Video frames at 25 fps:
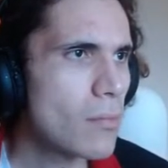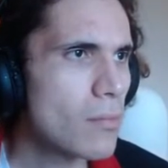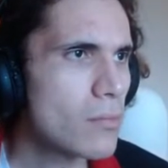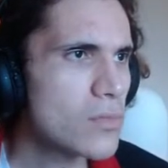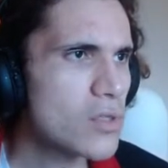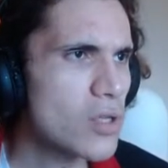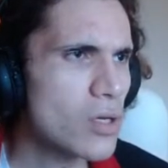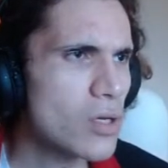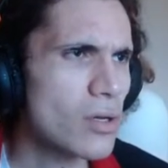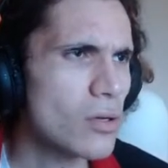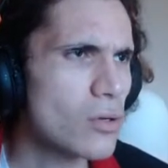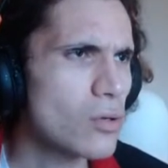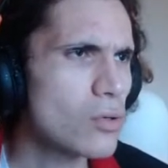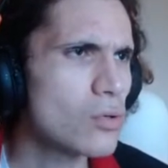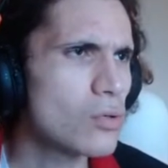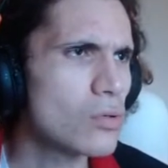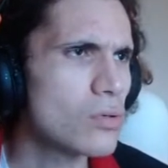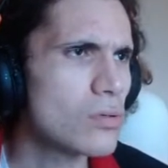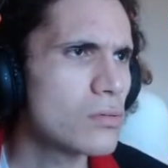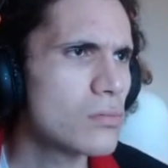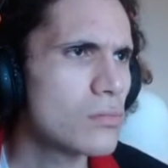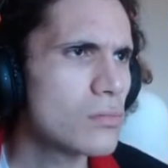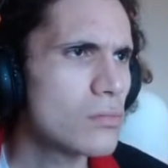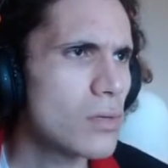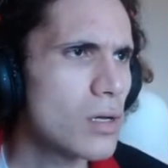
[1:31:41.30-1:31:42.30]
Tokyo
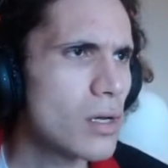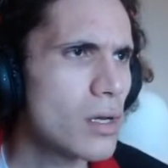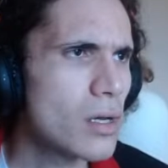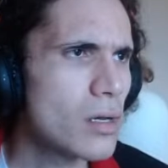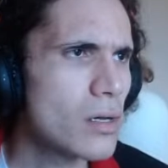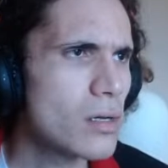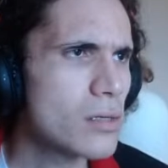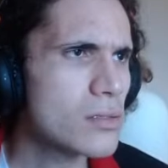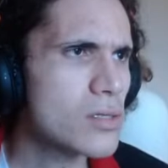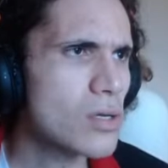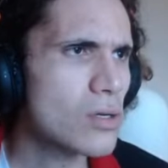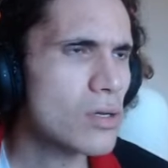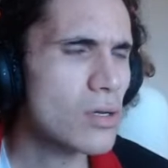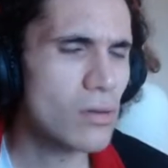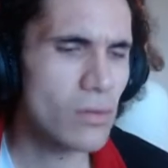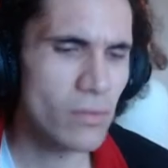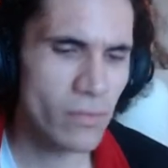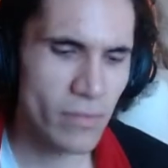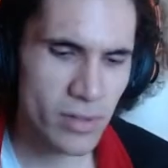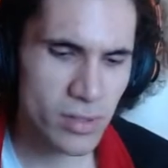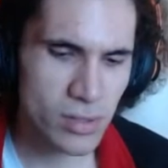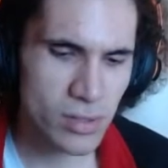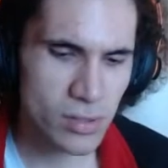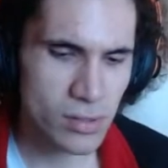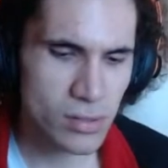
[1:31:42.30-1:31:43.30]
Ghoul. Tokyo
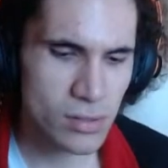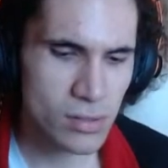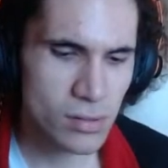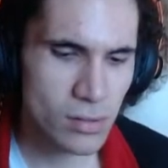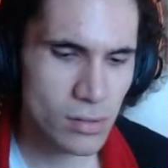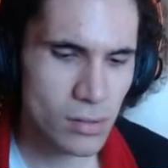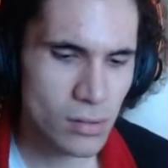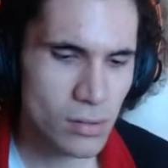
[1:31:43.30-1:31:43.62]
Revengers.